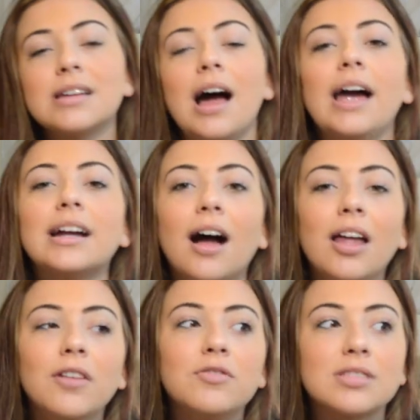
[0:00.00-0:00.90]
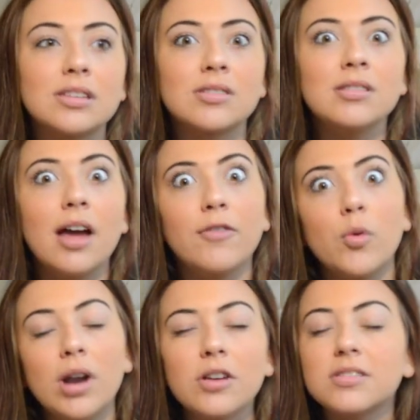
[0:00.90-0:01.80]
I kind of just listened to
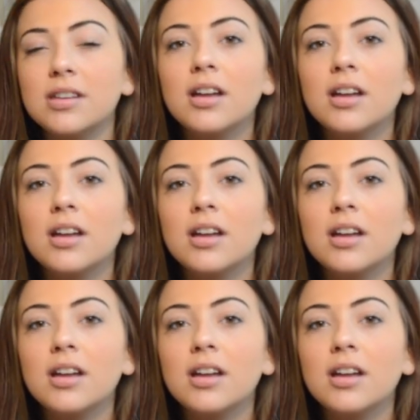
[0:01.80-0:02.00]
everyone else.